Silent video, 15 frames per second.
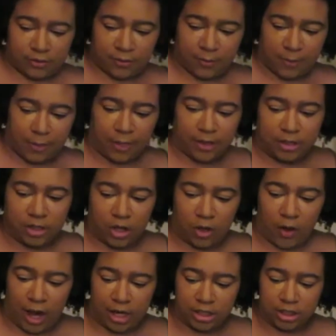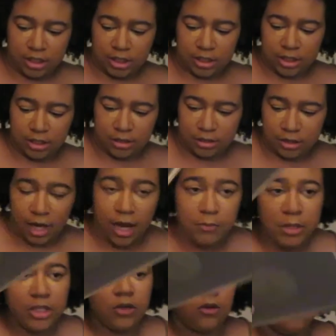gosh. So I just listen. I
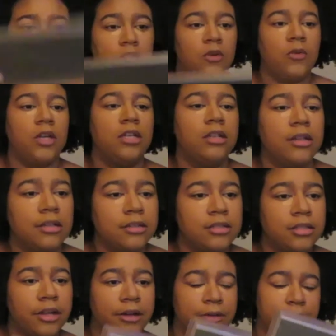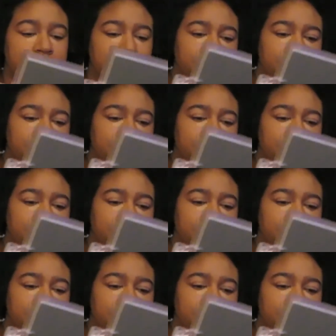be doing what the queen does. So.